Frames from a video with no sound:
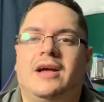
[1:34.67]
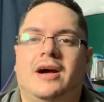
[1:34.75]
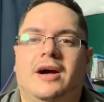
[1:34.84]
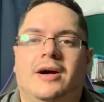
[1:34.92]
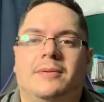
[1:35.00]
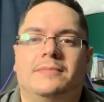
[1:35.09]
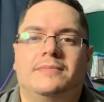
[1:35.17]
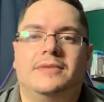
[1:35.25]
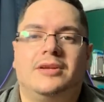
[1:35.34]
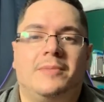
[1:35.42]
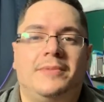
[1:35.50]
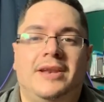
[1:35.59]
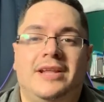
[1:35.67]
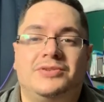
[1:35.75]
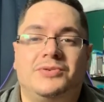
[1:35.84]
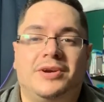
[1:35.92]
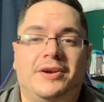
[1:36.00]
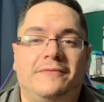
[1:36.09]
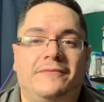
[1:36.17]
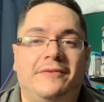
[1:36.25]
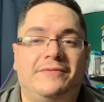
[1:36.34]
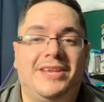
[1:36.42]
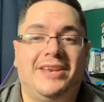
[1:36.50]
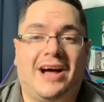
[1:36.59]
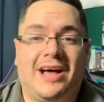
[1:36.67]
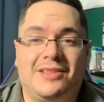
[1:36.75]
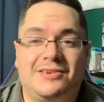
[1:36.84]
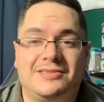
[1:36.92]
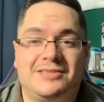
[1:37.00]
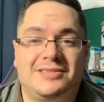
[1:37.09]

Coming in at $250.